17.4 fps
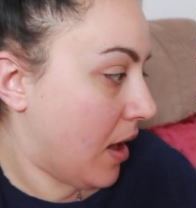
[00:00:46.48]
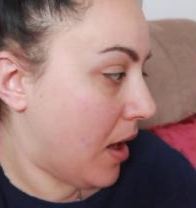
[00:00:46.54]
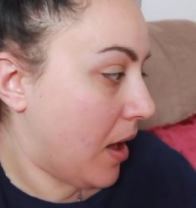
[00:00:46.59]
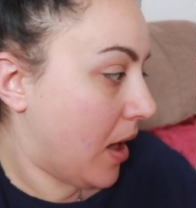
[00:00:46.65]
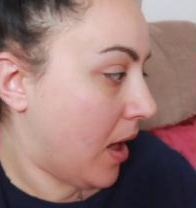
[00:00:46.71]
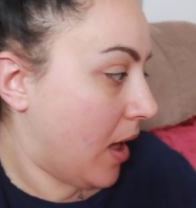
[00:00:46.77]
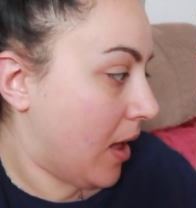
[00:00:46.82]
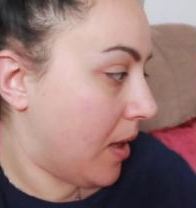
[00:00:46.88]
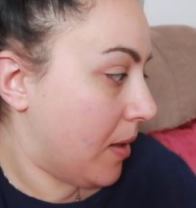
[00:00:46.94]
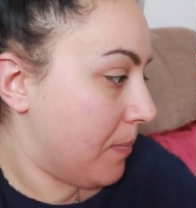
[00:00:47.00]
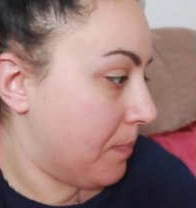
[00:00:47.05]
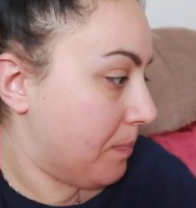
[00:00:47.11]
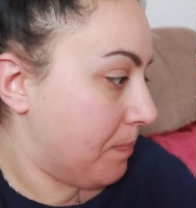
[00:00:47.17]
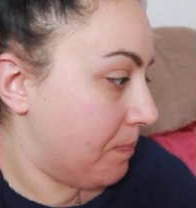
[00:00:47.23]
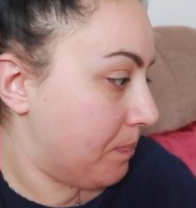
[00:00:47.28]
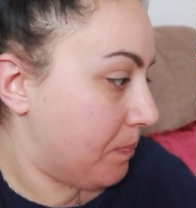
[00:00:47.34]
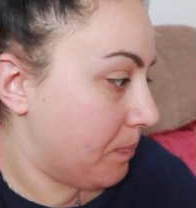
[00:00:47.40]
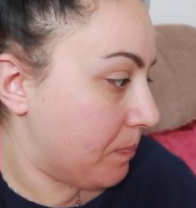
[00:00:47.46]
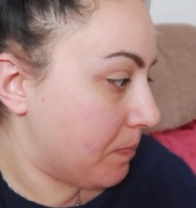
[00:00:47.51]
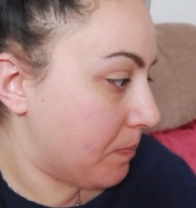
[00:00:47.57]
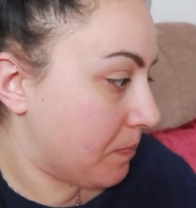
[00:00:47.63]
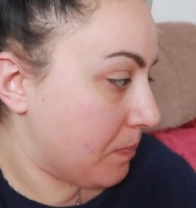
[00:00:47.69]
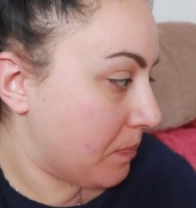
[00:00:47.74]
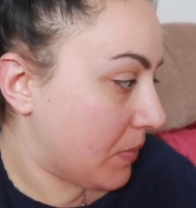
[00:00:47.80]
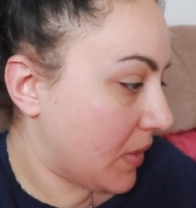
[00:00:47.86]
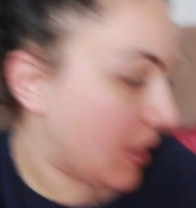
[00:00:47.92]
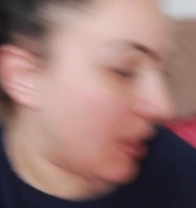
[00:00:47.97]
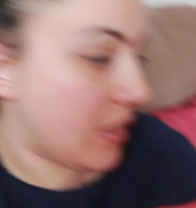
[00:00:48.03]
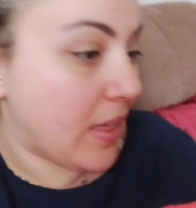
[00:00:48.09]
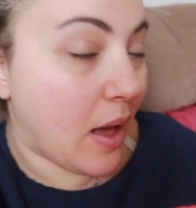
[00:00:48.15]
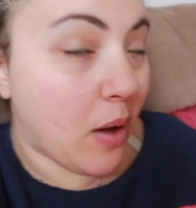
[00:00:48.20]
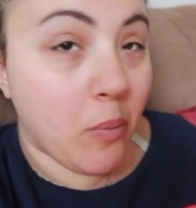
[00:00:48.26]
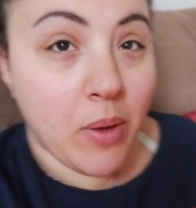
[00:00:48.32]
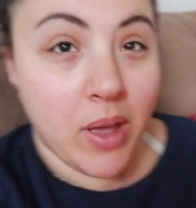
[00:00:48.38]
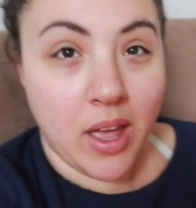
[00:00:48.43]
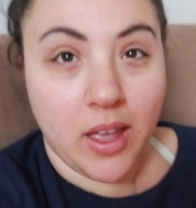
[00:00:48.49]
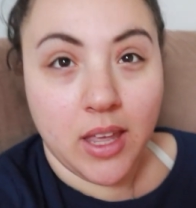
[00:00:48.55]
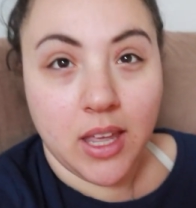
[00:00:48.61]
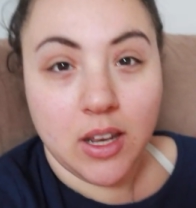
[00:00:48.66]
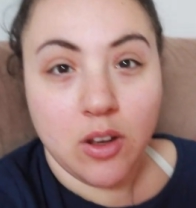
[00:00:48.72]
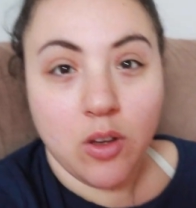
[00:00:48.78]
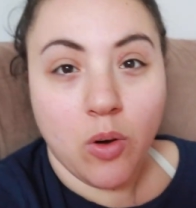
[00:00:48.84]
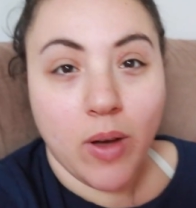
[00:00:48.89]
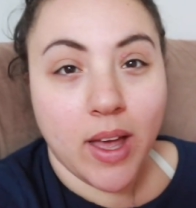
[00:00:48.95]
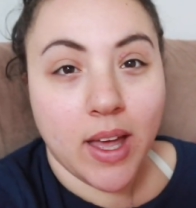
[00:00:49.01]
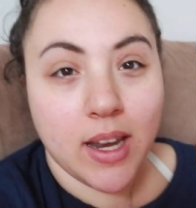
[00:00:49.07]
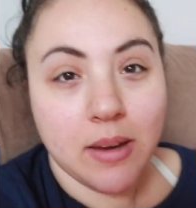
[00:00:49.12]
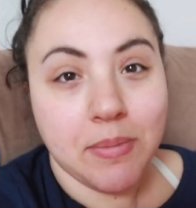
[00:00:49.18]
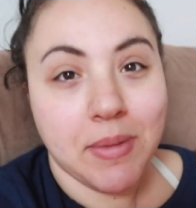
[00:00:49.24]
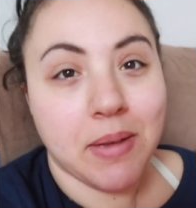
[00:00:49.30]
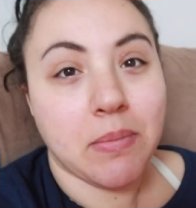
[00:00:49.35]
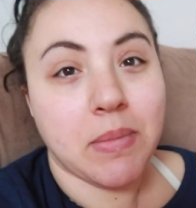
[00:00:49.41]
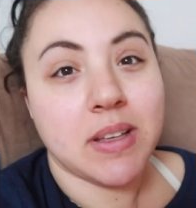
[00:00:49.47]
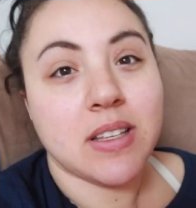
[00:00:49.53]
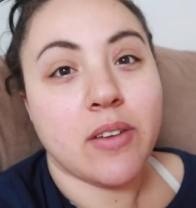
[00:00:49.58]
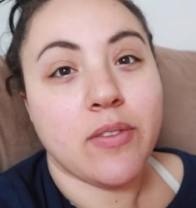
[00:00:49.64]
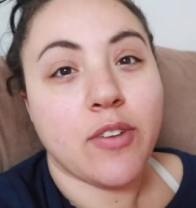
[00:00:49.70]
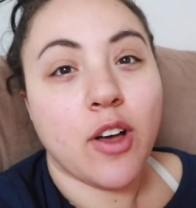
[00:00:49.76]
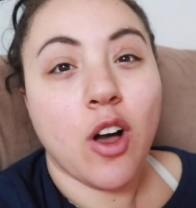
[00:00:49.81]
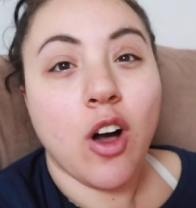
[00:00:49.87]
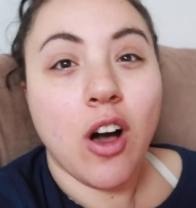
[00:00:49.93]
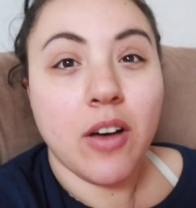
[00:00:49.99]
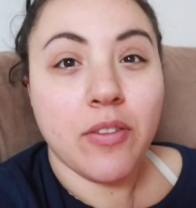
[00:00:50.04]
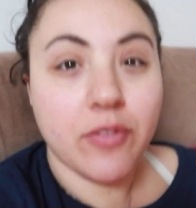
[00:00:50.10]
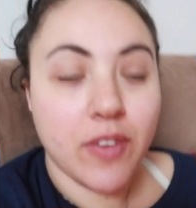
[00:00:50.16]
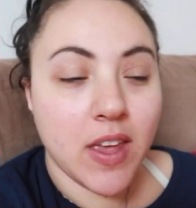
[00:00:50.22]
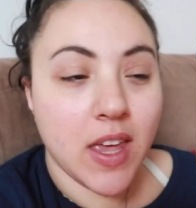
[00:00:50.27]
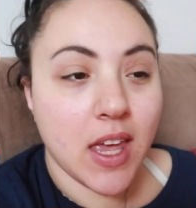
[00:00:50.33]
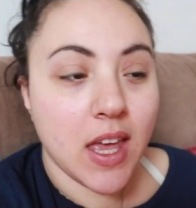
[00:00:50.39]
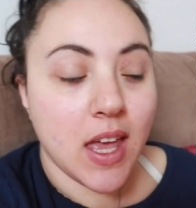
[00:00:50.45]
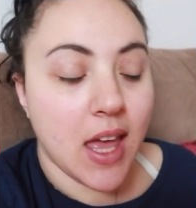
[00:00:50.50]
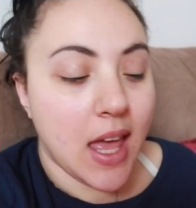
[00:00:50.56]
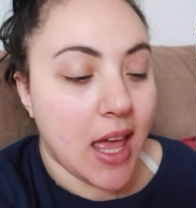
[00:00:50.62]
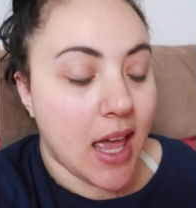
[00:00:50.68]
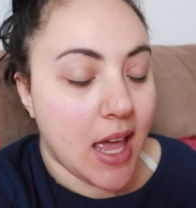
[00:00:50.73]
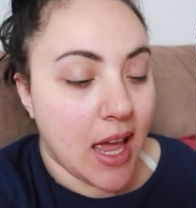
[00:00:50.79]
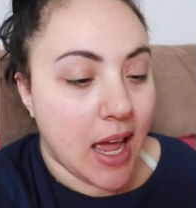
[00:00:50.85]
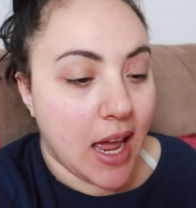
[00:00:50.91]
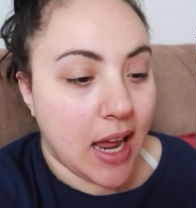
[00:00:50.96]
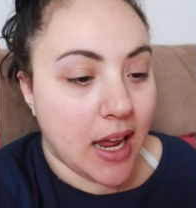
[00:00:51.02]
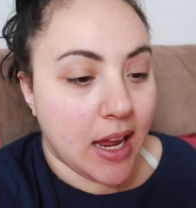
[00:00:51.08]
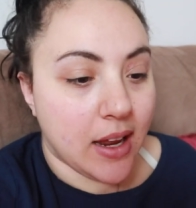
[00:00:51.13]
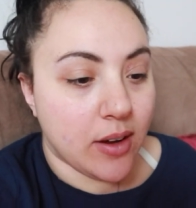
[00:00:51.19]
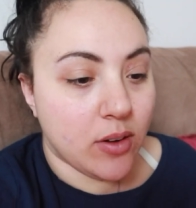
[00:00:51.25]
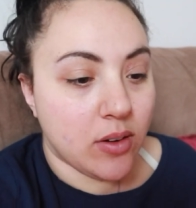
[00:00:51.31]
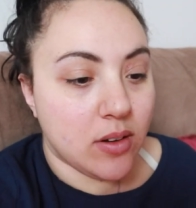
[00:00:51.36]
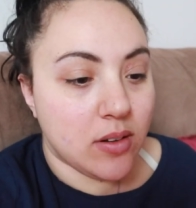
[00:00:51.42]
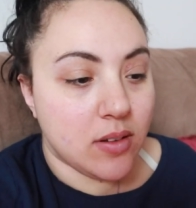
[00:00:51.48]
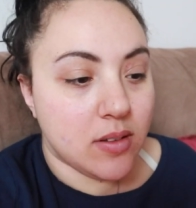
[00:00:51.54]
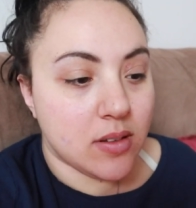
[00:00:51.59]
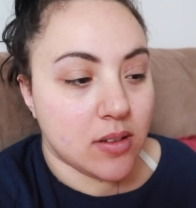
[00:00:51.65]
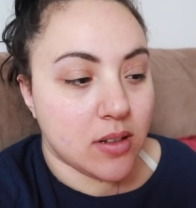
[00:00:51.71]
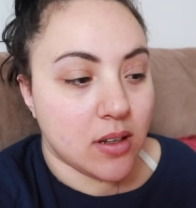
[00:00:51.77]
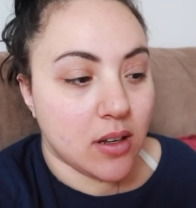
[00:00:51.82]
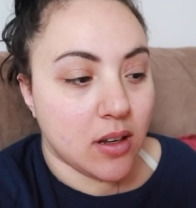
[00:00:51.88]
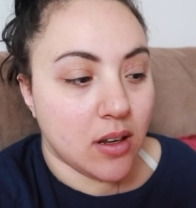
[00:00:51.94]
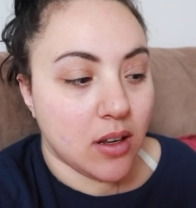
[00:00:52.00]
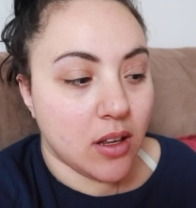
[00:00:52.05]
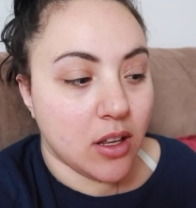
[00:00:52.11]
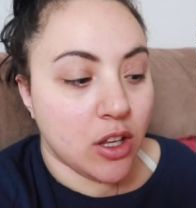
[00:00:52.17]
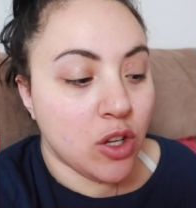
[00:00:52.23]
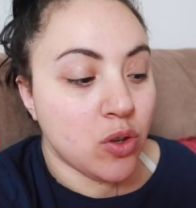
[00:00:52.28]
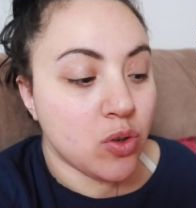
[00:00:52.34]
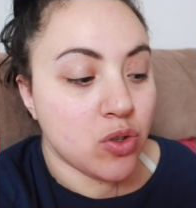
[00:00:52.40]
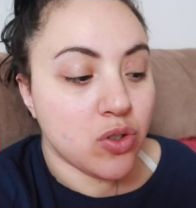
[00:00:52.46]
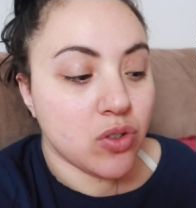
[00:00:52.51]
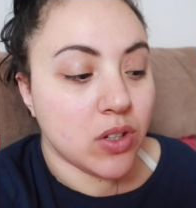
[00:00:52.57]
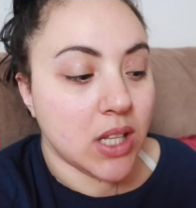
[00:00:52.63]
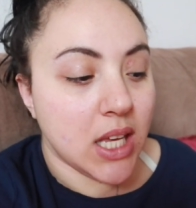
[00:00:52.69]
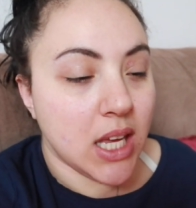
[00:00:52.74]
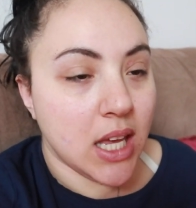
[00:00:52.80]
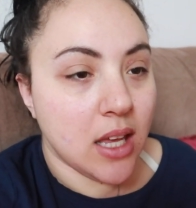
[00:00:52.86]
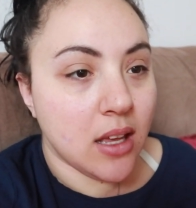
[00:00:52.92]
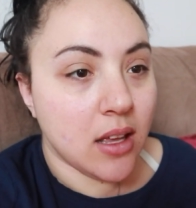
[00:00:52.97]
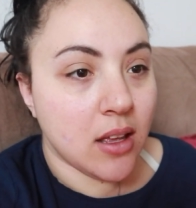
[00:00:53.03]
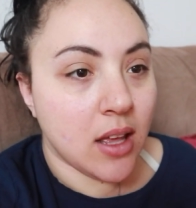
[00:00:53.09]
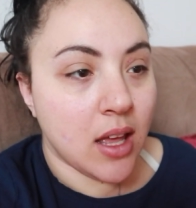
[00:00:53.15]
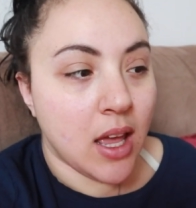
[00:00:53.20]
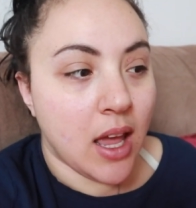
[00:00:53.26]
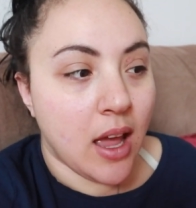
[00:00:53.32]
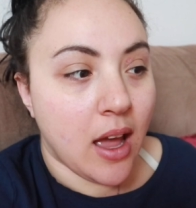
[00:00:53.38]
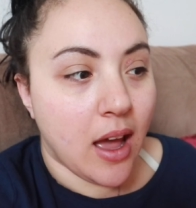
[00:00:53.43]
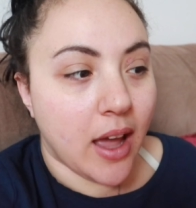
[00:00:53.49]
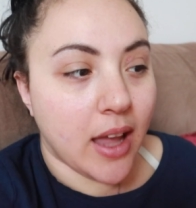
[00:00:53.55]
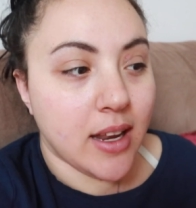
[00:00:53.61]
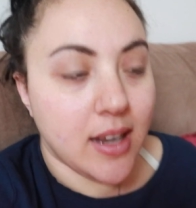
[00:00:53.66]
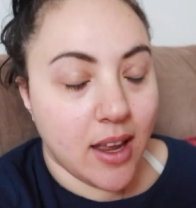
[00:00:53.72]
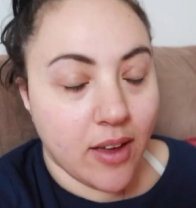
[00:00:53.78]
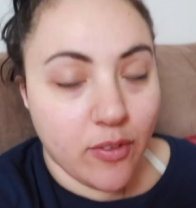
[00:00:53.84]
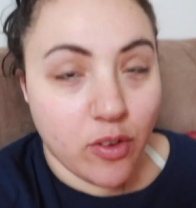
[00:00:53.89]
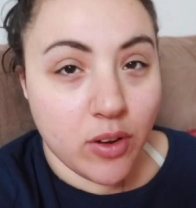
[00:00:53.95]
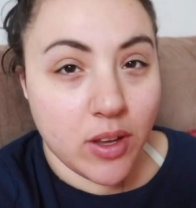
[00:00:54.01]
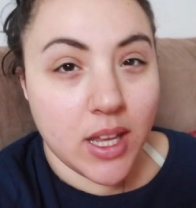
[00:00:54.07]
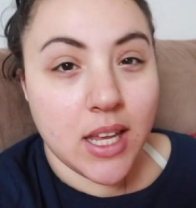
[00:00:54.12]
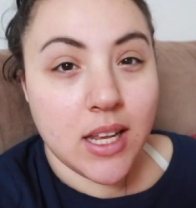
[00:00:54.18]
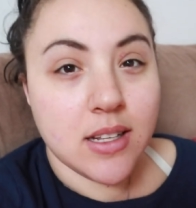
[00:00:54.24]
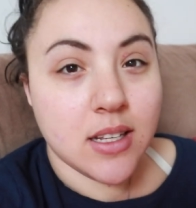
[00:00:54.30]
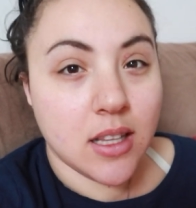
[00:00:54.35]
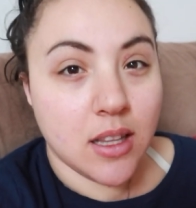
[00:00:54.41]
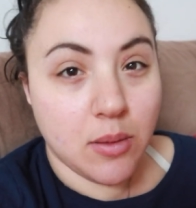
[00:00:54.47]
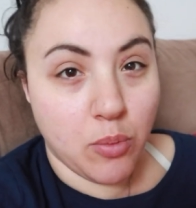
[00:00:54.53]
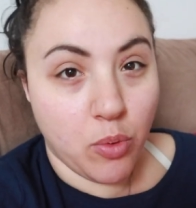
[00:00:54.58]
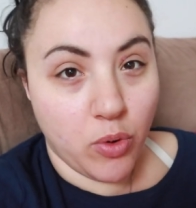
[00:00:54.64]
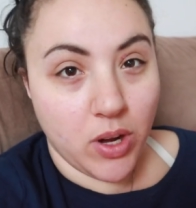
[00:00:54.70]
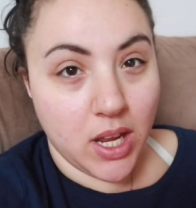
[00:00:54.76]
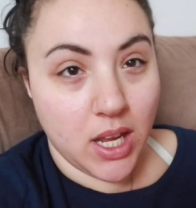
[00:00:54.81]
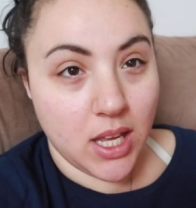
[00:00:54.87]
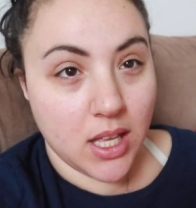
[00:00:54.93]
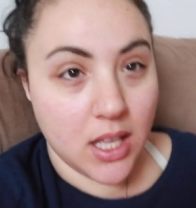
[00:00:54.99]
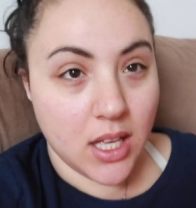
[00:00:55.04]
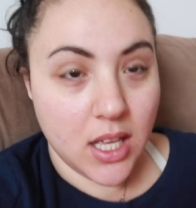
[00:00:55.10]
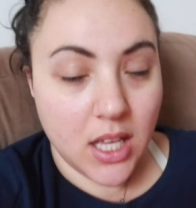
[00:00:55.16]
That way I can go ahead and make myself a coffee. And usually I never eat in the morning.